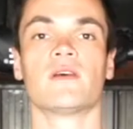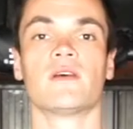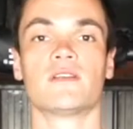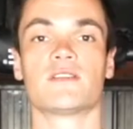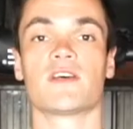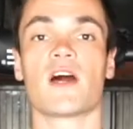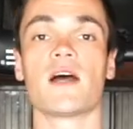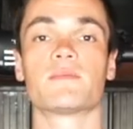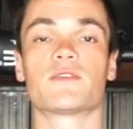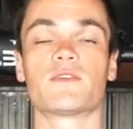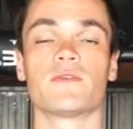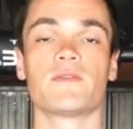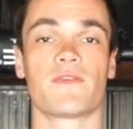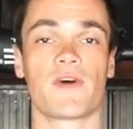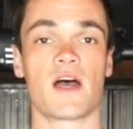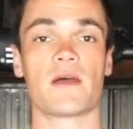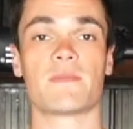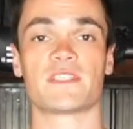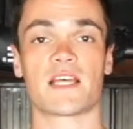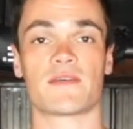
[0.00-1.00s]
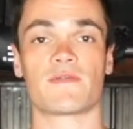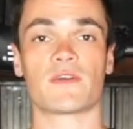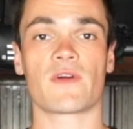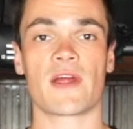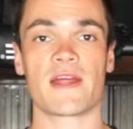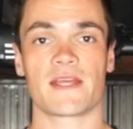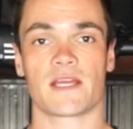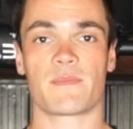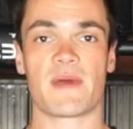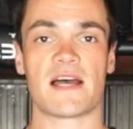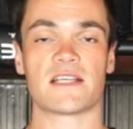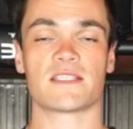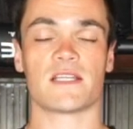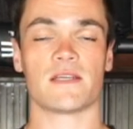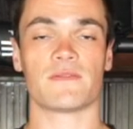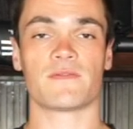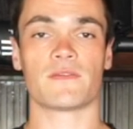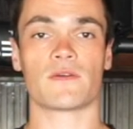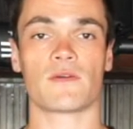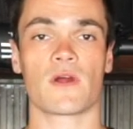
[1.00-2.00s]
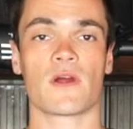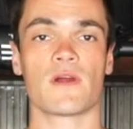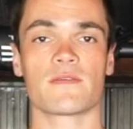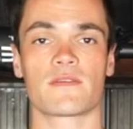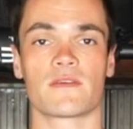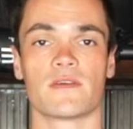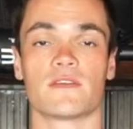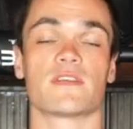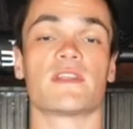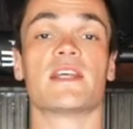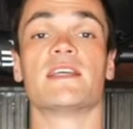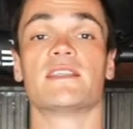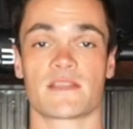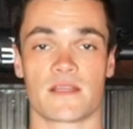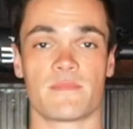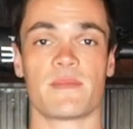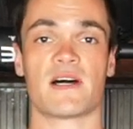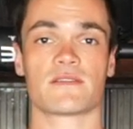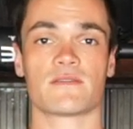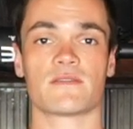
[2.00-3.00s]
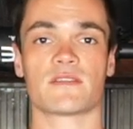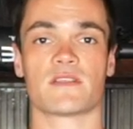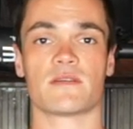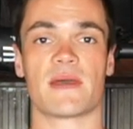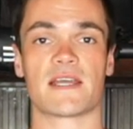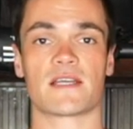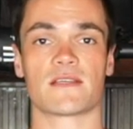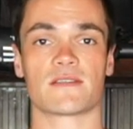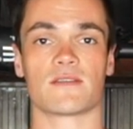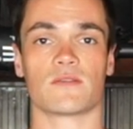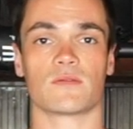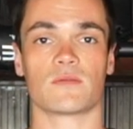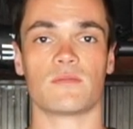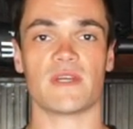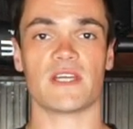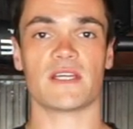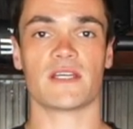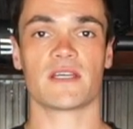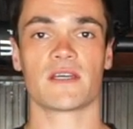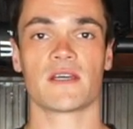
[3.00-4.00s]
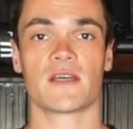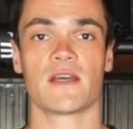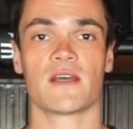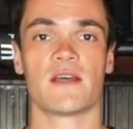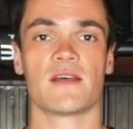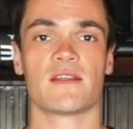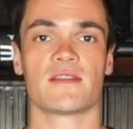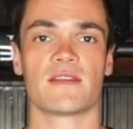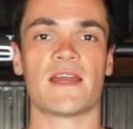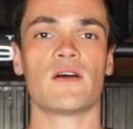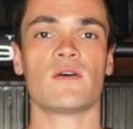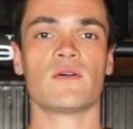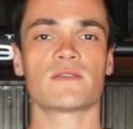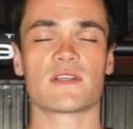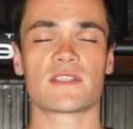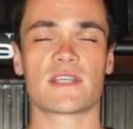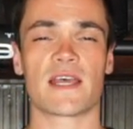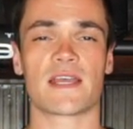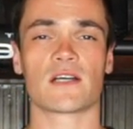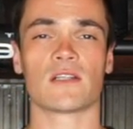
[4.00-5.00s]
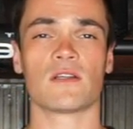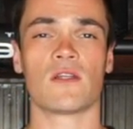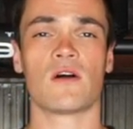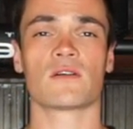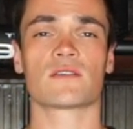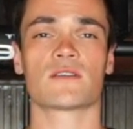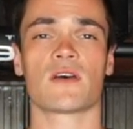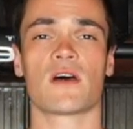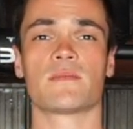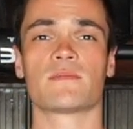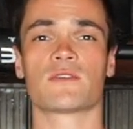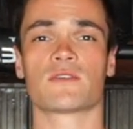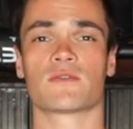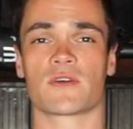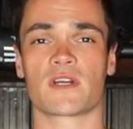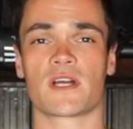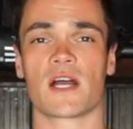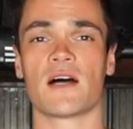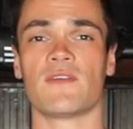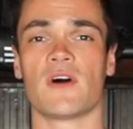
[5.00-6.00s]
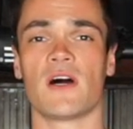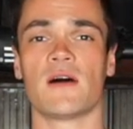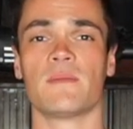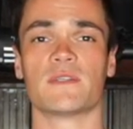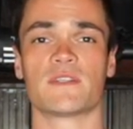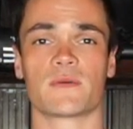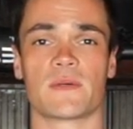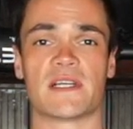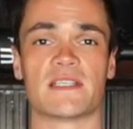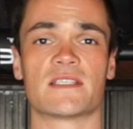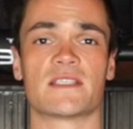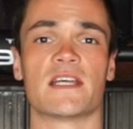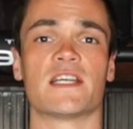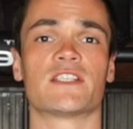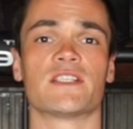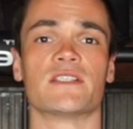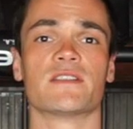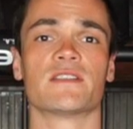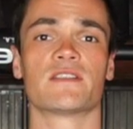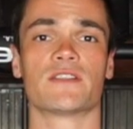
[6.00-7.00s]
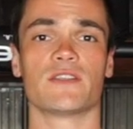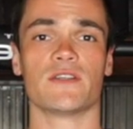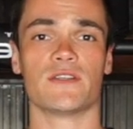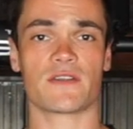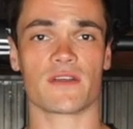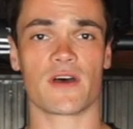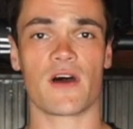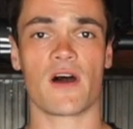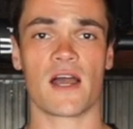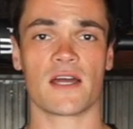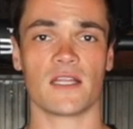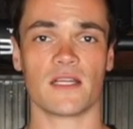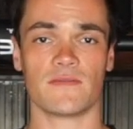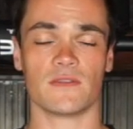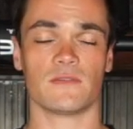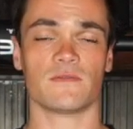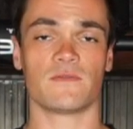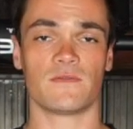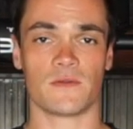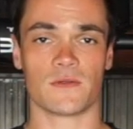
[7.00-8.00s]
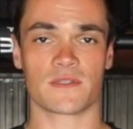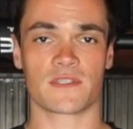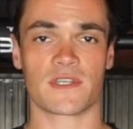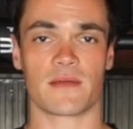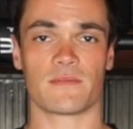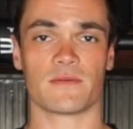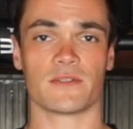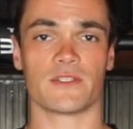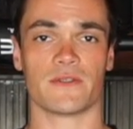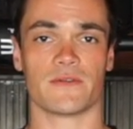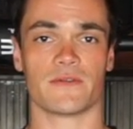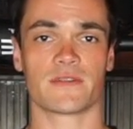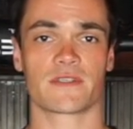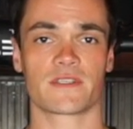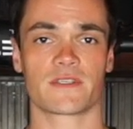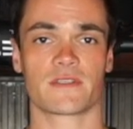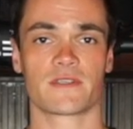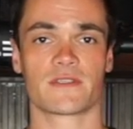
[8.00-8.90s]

Type 2 fibers have a great capacity for growth, so these are the muscles that make us look big. They also take a long time to recover between sessions due to the high level of force they produce.